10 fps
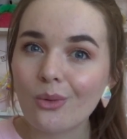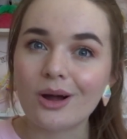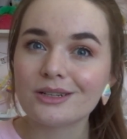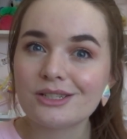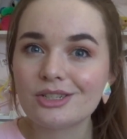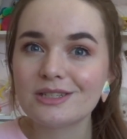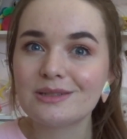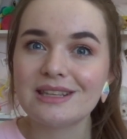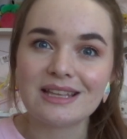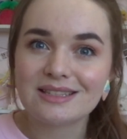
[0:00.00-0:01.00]
want to just
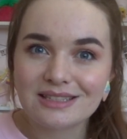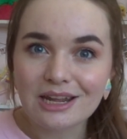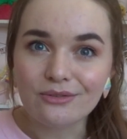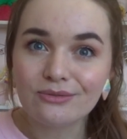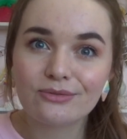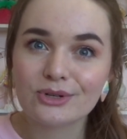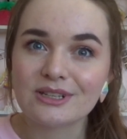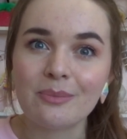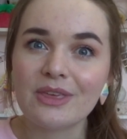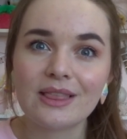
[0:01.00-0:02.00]
get stiffed for
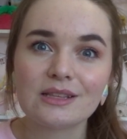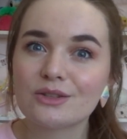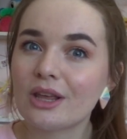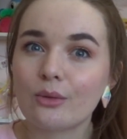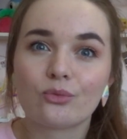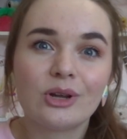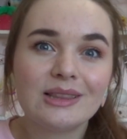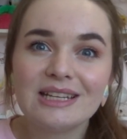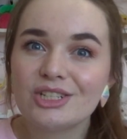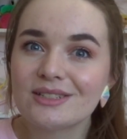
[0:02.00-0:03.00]
something that's like
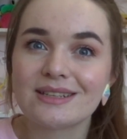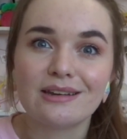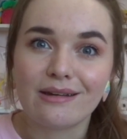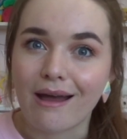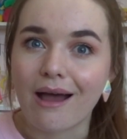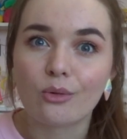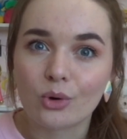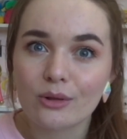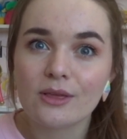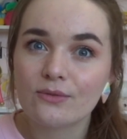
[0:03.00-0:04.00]
really just not
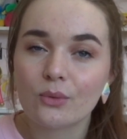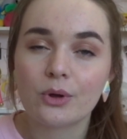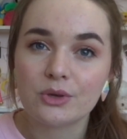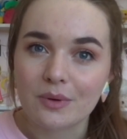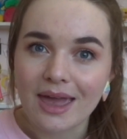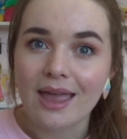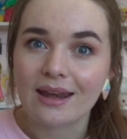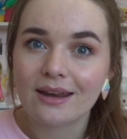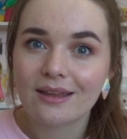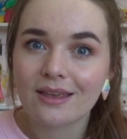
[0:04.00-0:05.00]
worth it for what you get,
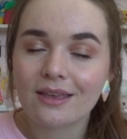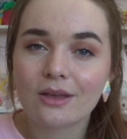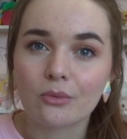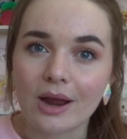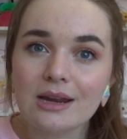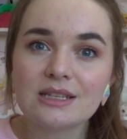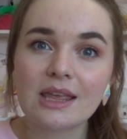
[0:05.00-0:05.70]
right?